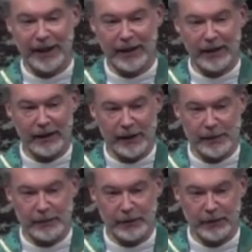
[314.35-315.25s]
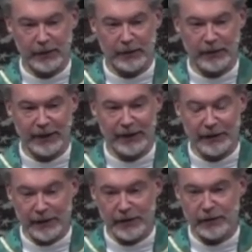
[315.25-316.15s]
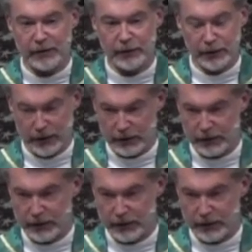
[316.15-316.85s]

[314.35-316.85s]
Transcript: gay and lesbian people in this church.